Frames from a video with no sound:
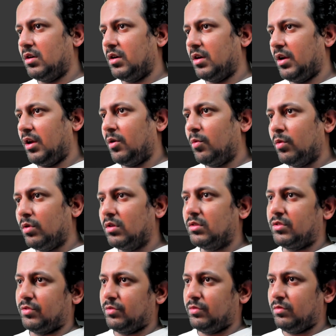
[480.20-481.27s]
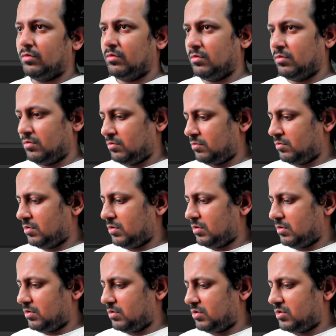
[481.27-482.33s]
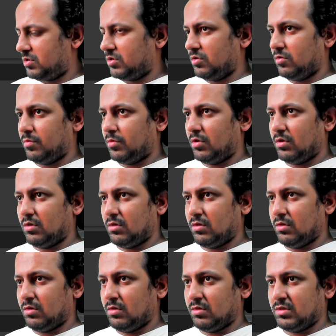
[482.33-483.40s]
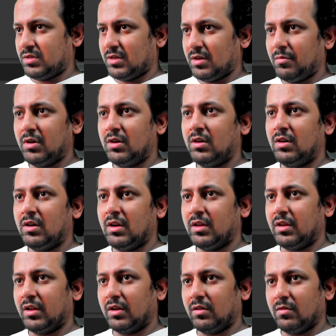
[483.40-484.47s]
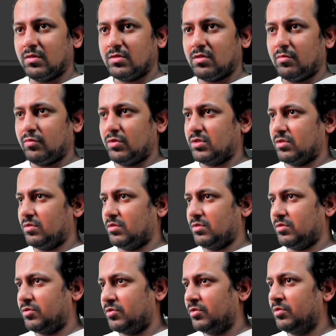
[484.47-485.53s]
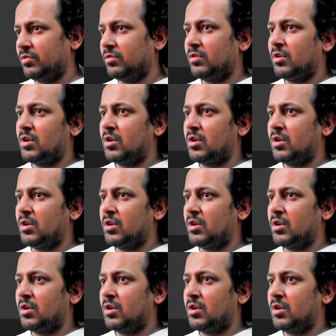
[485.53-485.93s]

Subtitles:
equal to snowball stemmer and ignore stop words equal to true.